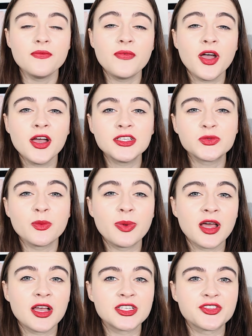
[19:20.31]
First we'll
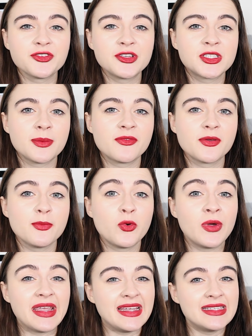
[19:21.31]
blast through some of the
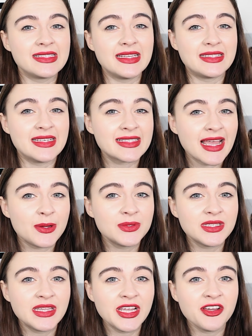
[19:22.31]
more easily
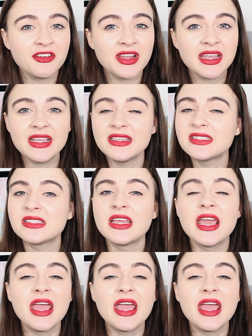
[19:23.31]
discounted theories.